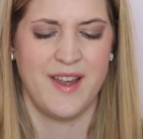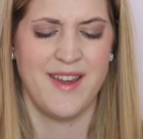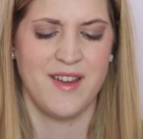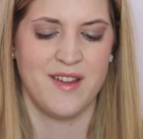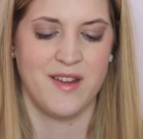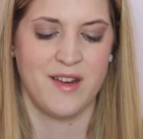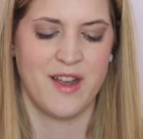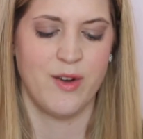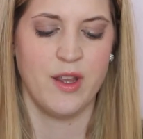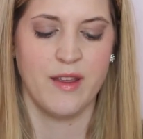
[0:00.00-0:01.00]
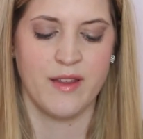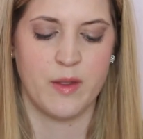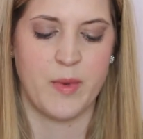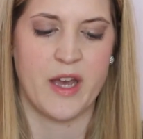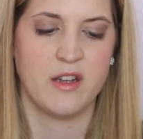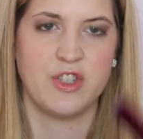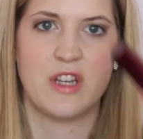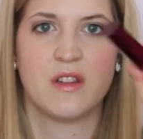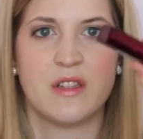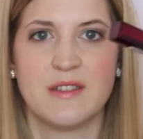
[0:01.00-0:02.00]
And I really like the
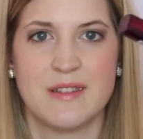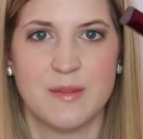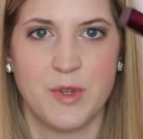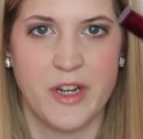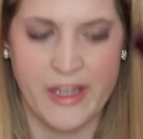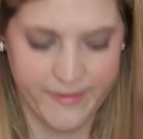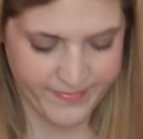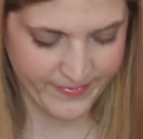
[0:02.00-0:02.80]
packaging on this, it's pretty.